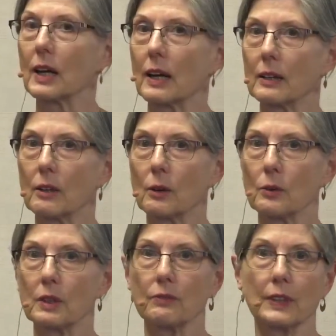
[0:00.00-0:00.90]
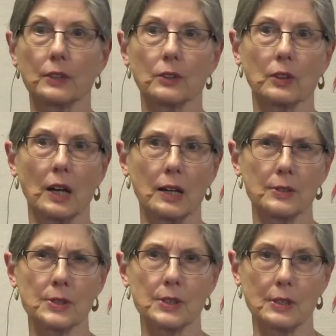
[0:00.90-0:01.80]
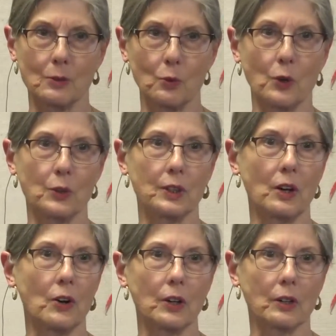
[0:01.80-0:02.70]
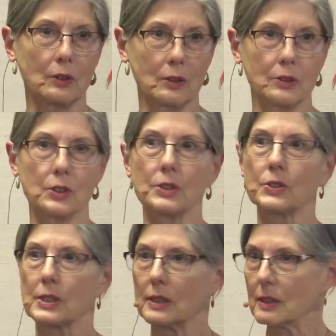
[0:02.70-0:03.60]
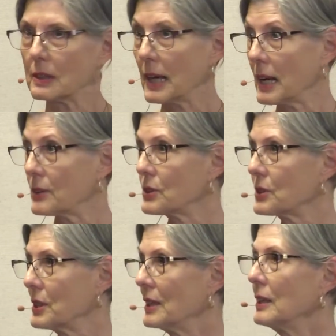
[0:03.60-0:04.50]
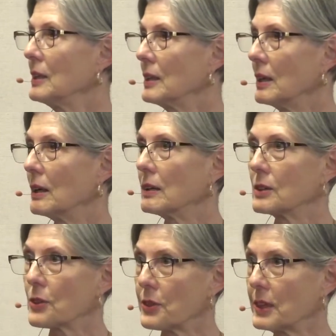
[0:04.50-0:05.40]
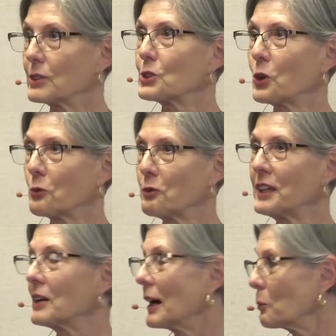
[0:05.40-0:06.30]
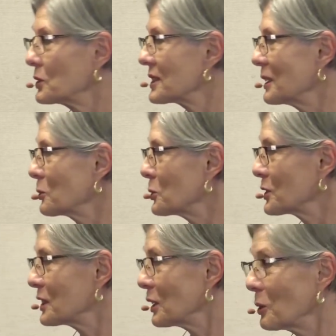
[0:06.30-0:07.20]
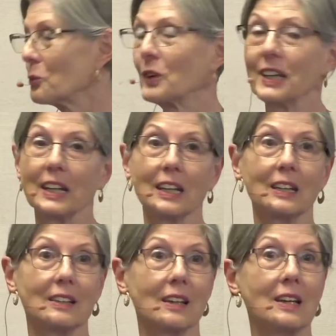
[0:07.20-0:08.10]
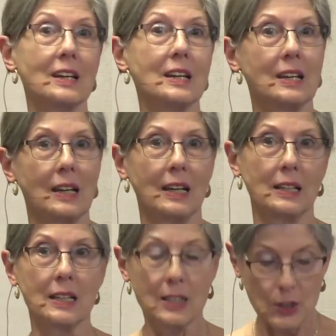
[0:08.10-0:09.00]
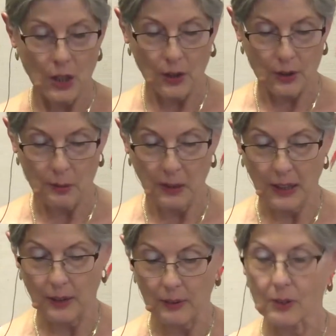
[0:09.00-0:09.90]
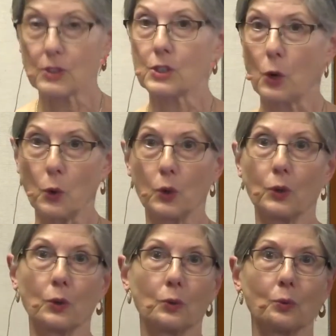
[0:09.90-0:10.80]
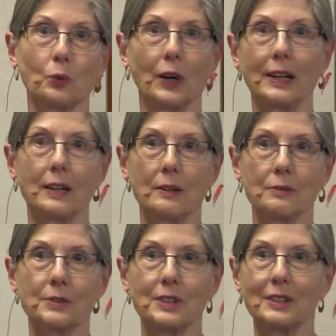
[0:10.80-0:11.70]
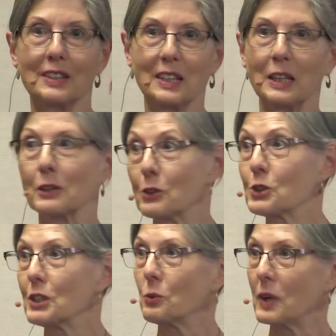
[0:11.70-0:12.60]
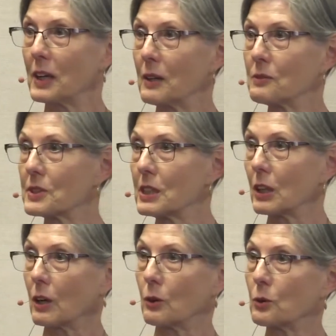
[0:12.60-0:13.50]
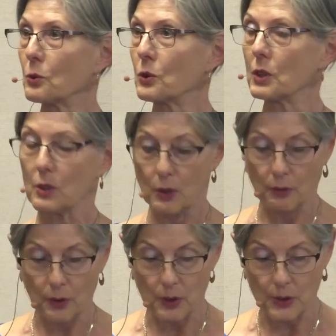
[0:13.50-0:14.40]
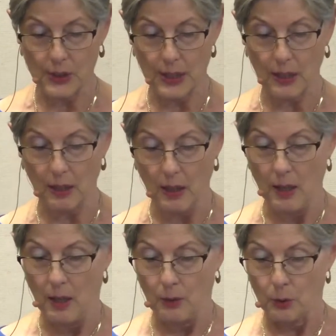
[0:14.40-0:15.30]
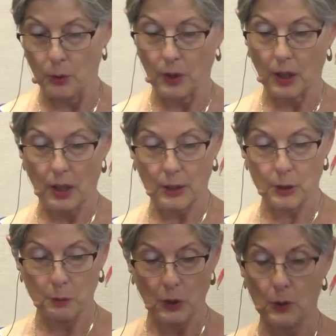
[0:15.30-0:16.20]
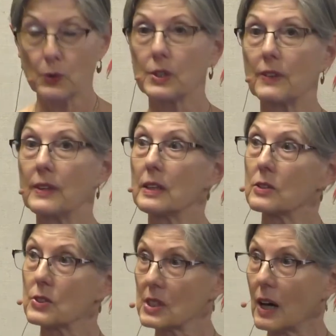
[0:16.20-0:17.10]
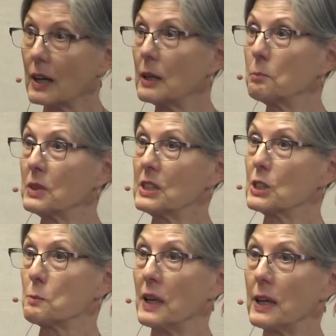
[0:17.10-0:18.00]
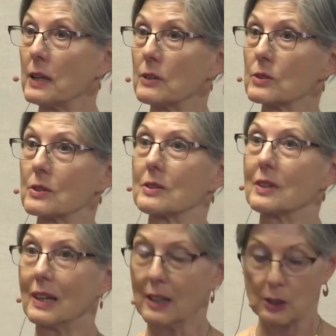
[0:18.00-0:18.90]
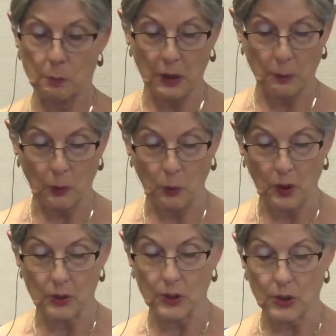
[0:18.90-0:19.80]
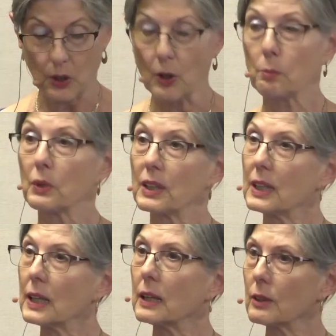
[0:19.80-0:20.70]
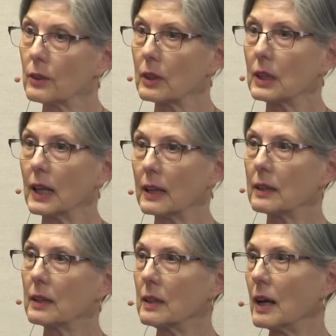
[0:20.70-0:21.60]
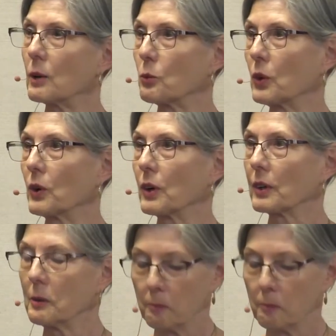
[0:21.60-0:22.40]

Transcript: I know that Victor Gostin wrote an article just in the last Theosophia. I was interested in reading it. And he talked about the solar waves and the energy waves that go through the universe and through the cosmos, and that it's not empty space, as people once thought, but an interconnected network.